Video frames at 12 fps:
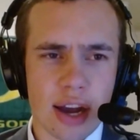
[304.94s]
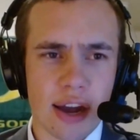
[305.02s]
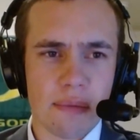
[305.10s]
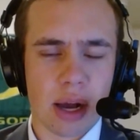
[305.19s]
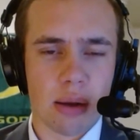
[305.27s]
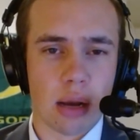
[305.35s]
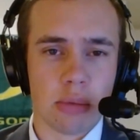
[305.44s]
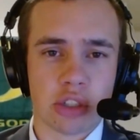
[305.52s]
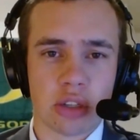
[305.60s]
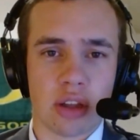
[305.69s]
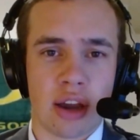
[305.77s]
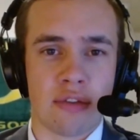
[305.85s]
I'm
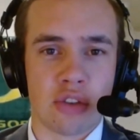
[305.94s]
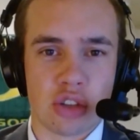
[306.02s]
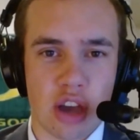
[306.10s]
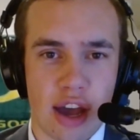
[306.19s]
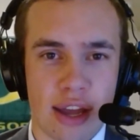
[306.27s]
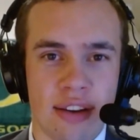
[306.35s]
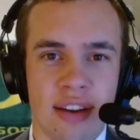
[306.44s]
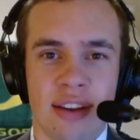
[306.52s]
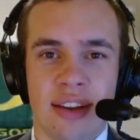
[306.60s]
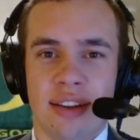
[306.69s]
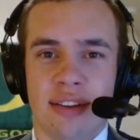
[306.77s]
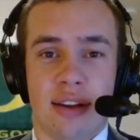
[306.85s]
sure a lot of you saw it.
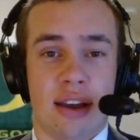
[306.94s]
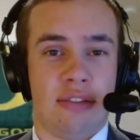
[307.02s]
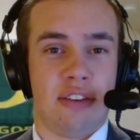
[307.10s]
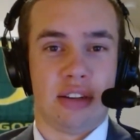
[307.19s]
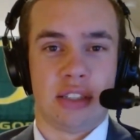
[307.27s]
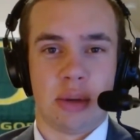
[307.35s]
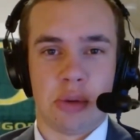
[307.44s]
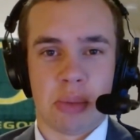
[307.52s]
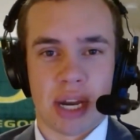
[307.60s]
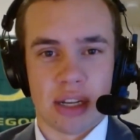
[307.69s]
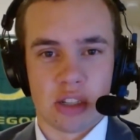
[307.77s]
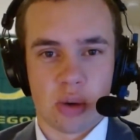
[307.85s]
I figured some of you
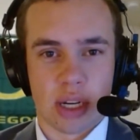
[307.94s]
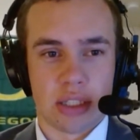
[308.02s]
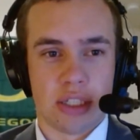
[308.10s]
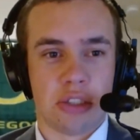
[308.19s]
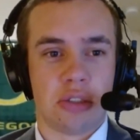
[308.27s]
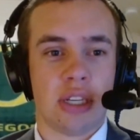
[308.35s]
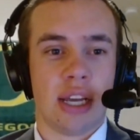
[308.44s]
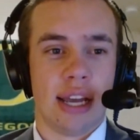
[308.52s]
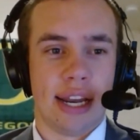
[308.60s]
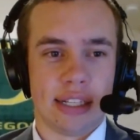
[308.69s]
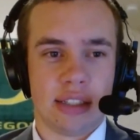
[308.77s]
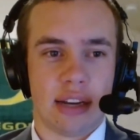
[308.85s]
might ask questions,
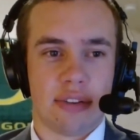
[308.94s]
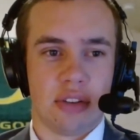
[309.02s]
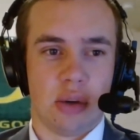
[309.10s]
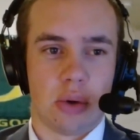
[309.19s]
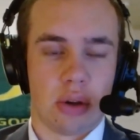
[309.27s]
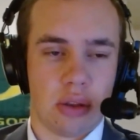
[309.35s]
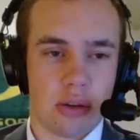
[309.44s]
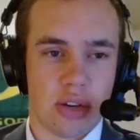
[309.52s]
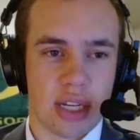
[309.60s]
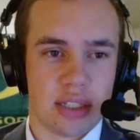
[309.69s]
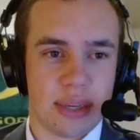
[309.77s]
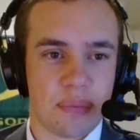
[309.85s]
and it's definitely worth
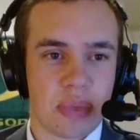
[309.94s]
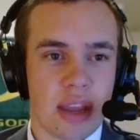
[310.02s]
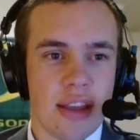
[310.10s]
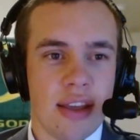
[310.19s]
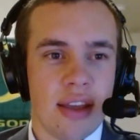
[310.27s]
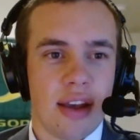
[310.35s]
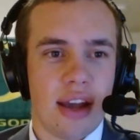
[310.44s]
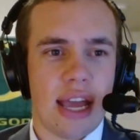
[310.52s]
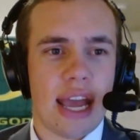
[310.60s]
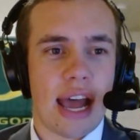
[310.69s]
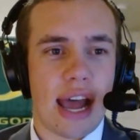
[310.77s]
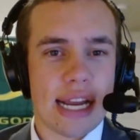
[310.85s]
addressing.
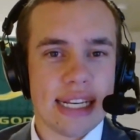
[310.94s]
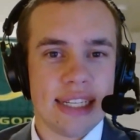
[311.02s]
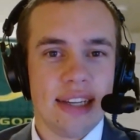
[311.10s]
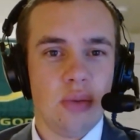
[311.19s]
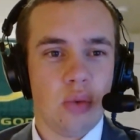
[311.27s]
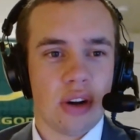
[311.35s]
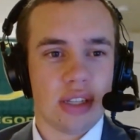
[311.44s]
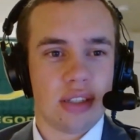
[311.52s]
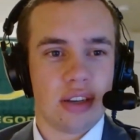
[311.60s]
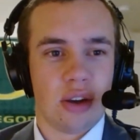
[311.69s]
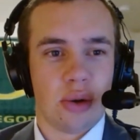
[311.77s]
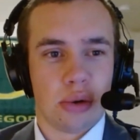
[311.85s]
I did want
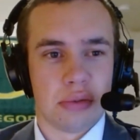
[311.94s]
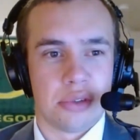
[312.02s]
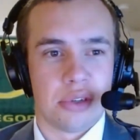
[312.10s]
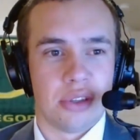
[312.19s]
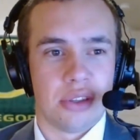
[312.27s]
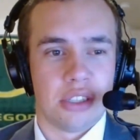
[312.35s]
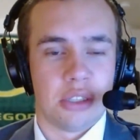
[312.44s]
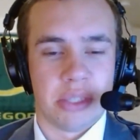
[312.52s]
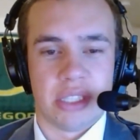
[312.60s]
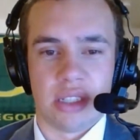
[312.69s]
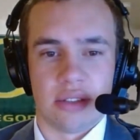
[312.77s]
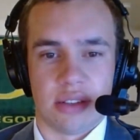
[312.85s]
to go over the
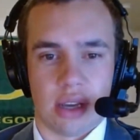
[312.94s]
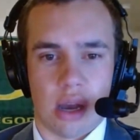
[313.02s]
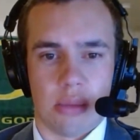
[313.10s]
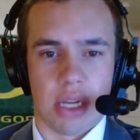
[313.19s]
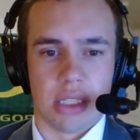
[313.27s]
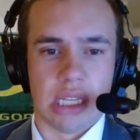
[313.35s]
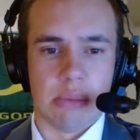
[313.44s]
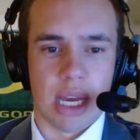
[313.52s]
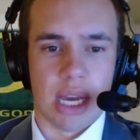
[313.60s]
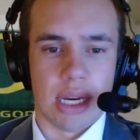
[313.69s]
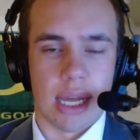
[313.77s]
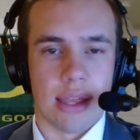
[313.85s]
specific comments he
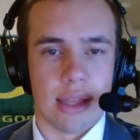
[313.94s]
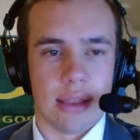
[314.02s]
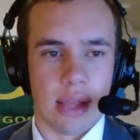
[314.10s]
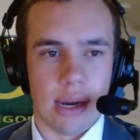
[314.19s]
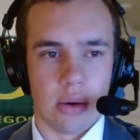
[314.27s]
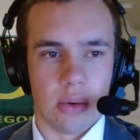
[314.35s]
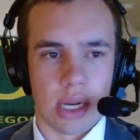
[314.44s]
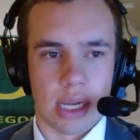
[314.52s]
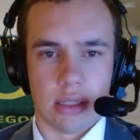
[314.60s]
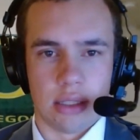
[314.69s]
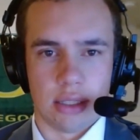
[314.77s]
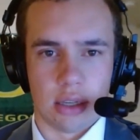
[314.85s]
made, and then later we're
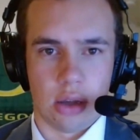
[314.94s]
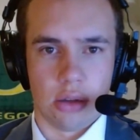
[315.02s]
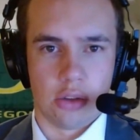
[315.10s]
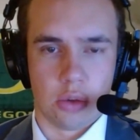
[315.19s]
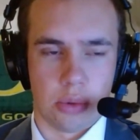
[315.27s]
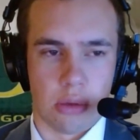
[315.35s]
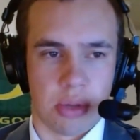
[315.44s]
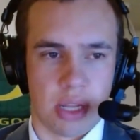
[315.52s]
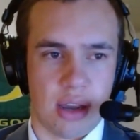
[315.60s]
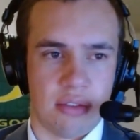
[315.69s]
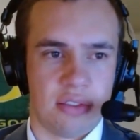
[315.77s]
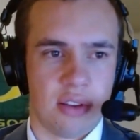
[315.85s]
getting to college football
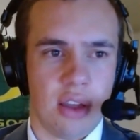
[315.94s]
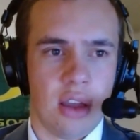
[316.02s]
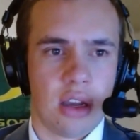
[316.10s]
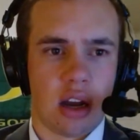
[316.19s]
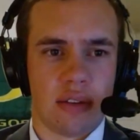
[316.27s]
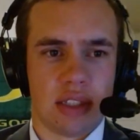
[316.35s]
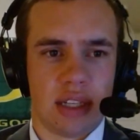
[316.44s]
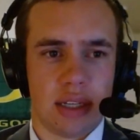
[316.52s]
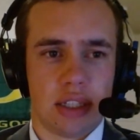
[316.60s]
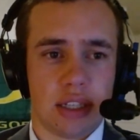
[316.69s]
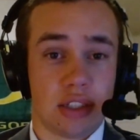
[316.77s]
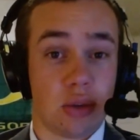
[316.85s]
playoff
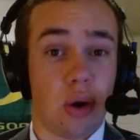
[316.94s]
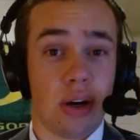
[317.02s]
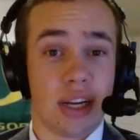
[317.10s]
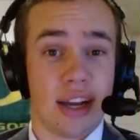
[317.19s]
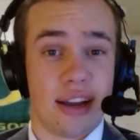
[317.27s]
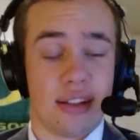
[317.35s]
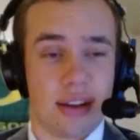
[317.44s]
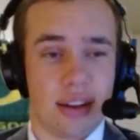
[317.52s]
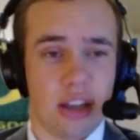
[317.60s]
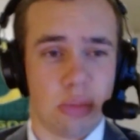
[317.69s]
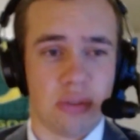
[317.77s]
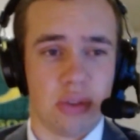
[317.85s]
conversation because Oregon got a lot of
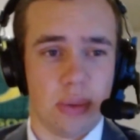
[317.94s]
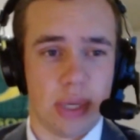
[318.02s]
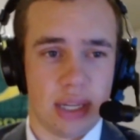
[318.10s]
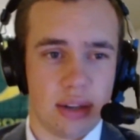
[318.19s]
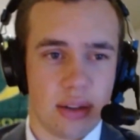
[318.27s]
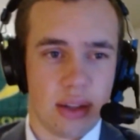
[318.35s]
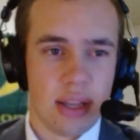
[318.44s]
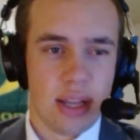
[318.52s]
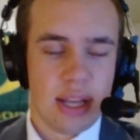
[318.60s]
help over the weekend.